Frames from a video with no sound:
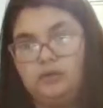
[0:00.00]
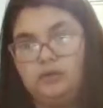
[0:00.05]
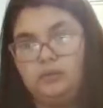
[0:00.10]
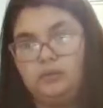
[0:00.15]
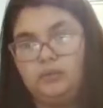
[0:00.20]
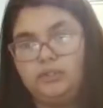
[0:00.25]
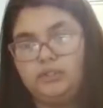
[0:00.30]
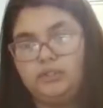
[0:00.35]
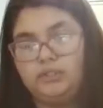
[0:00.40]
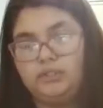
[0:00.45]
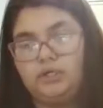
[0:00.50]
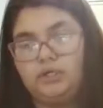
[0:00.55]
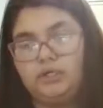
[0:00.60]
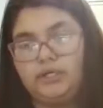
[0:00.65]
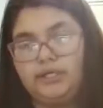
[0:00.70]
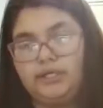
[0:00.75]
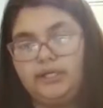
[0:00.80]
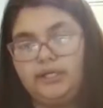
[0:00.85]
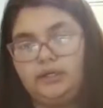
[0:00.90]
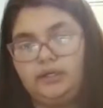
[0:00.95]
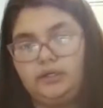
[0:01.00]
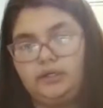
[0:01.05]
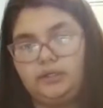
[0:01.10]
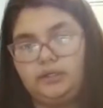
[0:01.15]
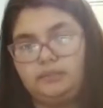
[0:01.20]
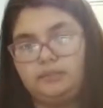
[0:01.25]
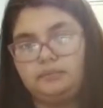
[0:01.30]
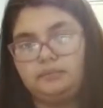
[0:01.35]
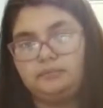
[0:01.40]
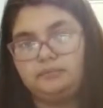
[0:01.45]
Which on
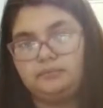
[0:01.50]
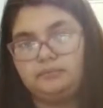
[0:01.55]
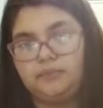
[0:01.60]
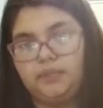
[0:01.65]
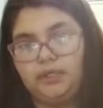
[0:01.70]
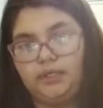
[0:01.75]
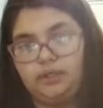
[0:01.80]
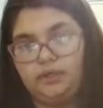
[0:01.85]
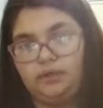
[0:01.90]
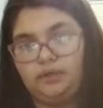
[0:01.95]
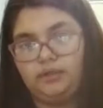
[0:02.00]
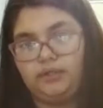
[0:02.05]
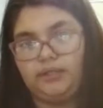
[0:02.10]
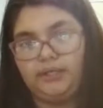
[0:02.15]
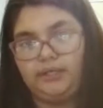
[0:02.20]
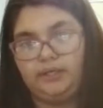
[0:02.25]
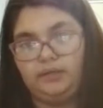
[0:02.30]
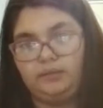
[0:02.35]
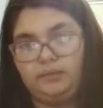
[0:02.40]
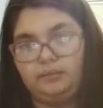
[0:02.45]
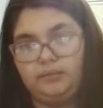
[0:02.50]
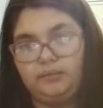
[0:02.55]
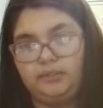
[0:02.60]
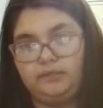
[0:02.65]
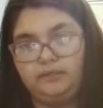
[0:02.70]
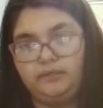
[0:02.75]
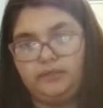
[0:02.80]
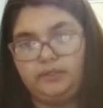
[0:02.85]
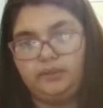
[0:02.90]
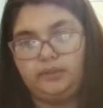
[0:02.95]
here, you're allowed, but
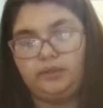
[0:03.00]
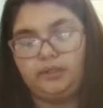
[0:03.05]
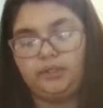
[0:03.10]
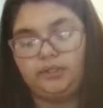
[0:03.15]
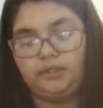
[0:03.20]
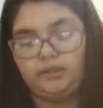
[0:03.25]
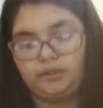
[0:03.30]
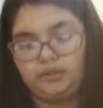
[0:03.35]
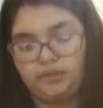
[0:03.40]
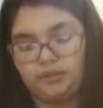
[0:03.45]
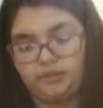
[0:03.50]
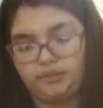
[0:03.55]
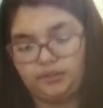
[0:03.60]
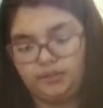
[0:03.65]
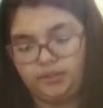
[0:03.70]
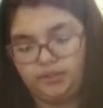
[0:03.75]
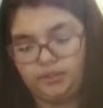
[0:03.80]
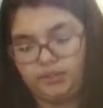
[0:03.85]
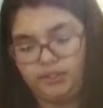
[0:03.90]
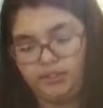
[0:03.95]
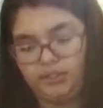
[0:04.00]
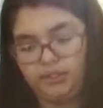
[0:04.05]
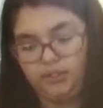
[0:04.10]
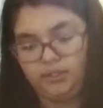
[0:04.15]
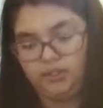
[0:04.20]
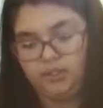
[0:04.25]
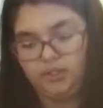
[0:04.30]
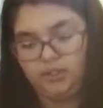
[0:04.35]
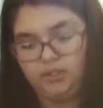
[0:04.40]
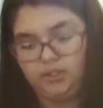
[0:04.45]
if you are younger than 13,
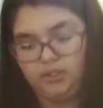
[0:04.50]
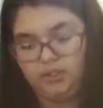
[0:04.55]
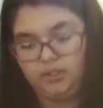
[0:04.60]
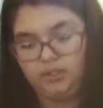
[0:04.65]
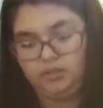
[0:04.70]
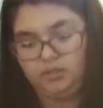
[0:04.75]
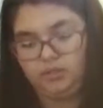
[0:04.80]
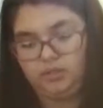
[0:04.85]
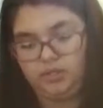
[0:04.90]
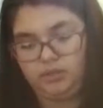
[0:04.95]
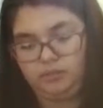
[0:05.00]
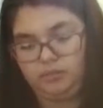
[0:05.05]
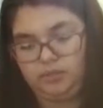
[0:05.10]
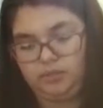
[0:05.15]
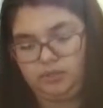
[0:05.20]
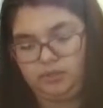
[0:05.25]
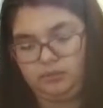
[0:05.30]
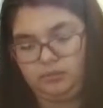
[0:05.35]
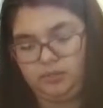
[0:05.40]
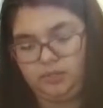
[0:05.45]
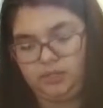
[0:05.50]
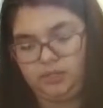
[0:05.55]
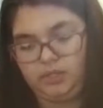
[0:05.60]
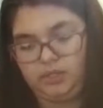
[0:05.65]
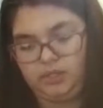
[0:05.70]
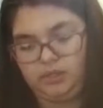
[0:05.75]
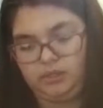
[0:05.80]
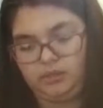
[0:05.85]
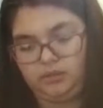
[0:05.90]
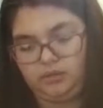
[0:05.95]
you can't be on
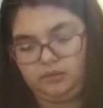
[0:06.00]
my